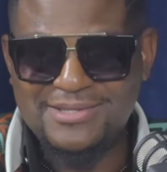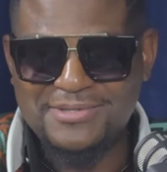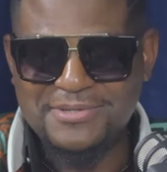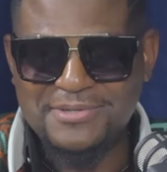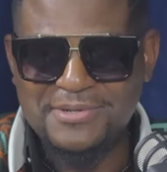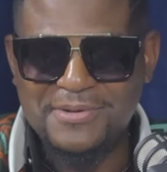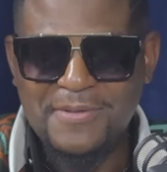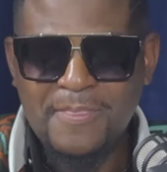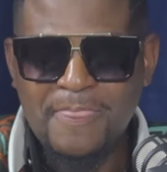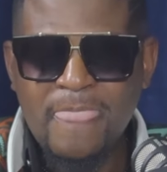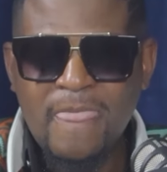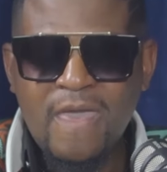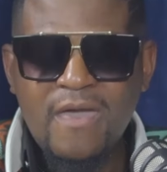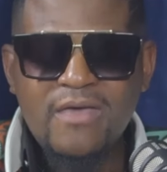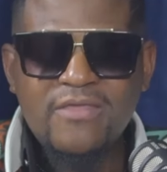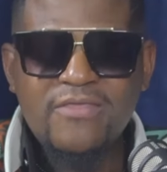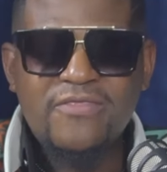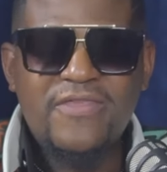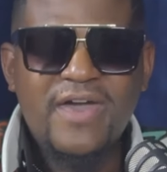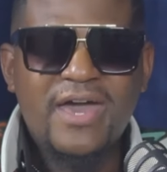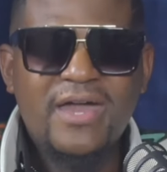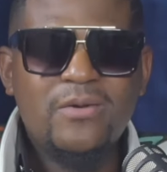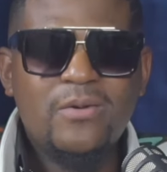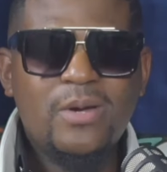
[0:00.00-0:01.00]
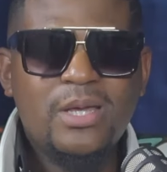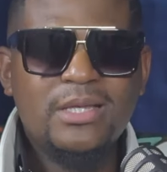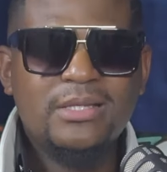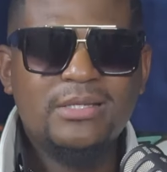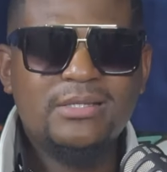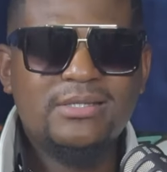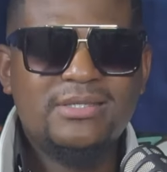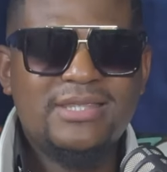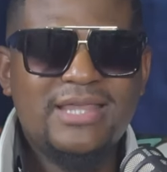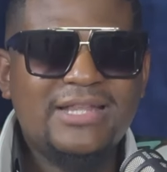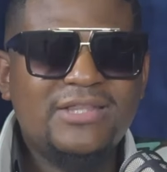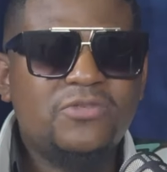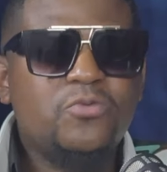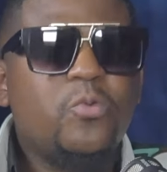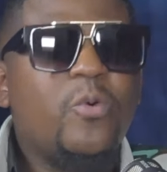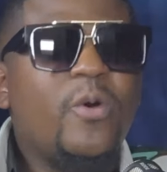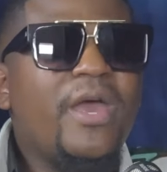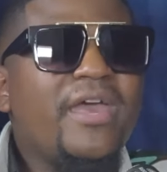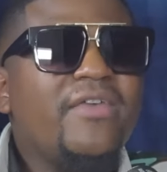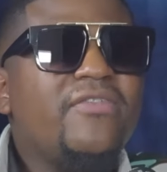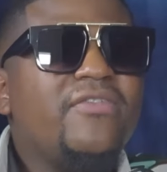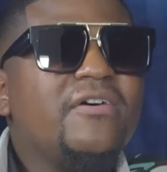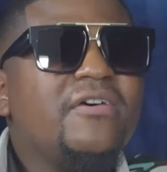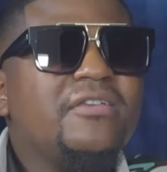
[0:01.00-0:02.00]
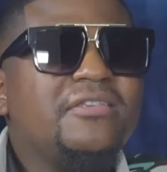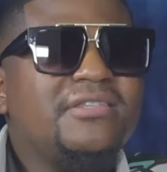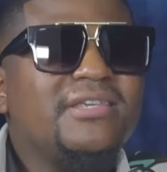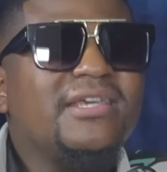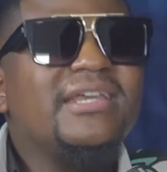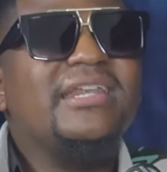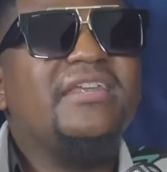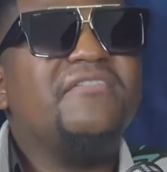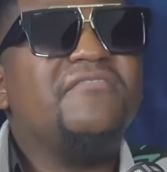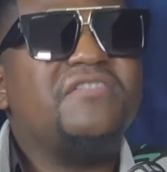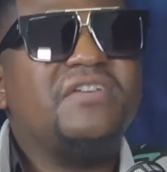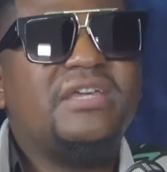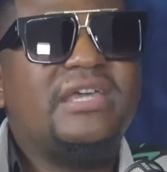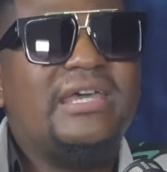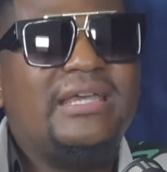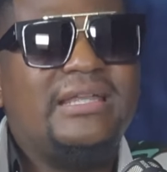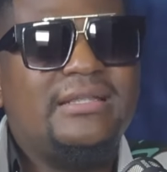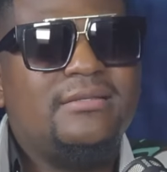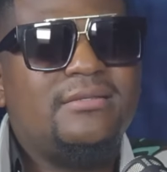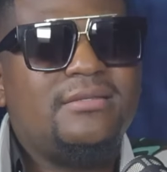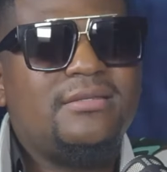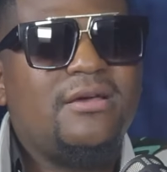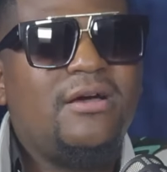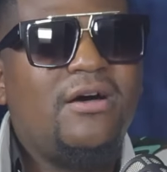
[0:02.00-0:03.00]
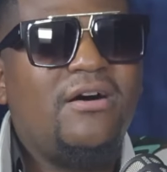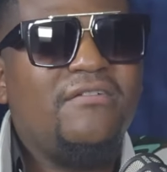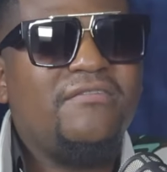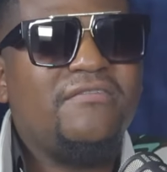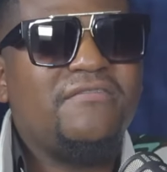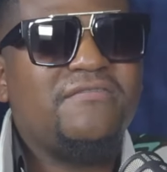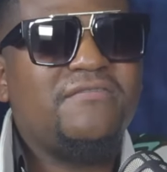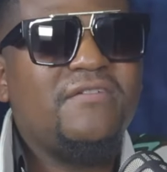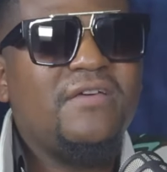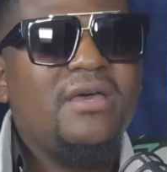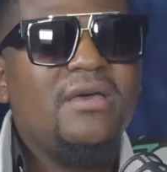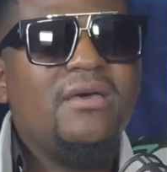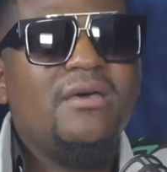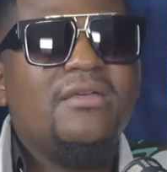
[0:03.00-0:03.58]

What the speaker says: So that's where the significance of